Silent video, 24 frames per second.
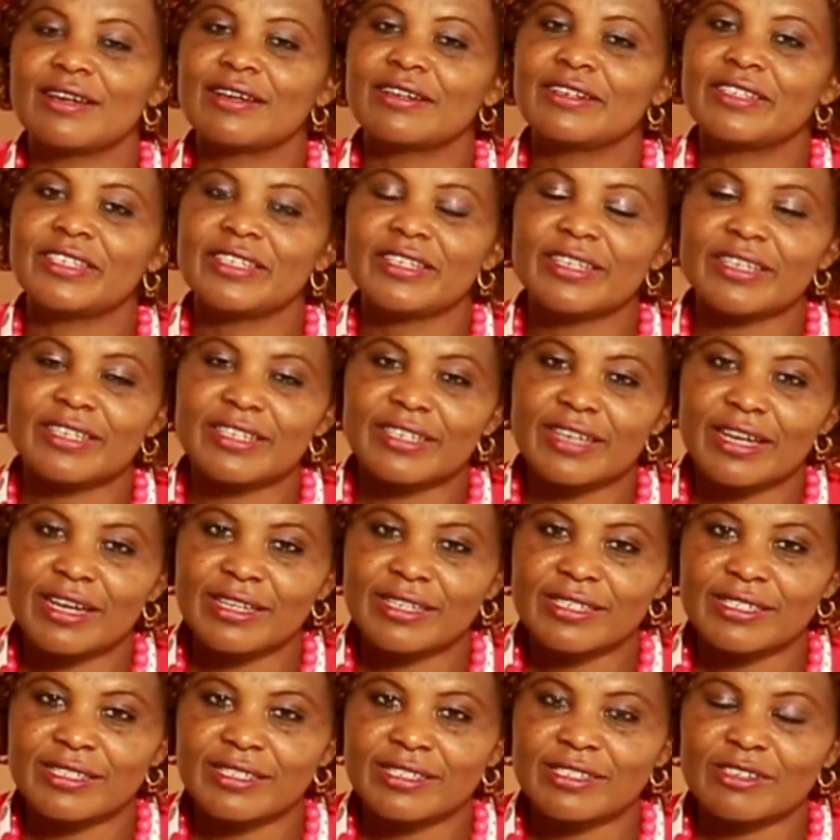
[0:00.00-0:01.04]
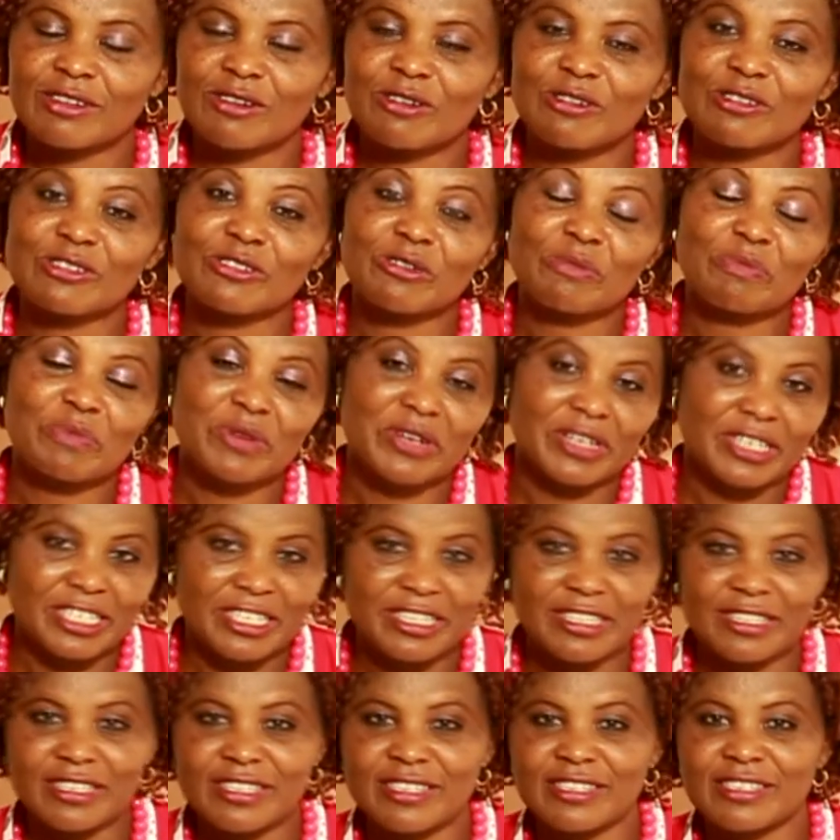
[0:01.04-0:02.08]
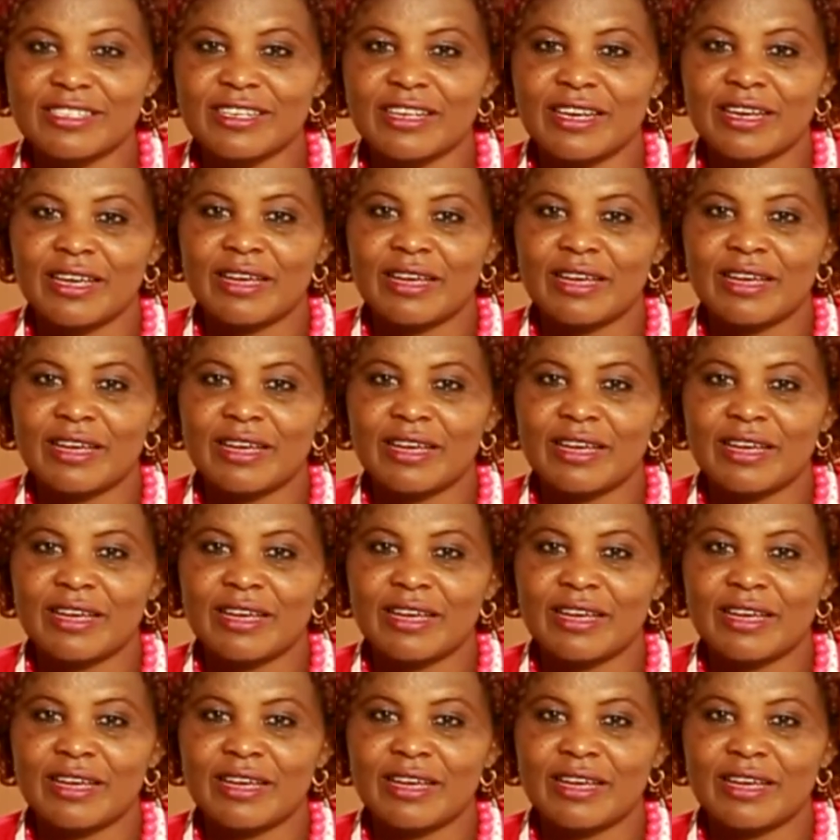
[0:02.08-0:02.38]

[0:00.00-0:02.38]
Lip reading: teenagers, also preteens.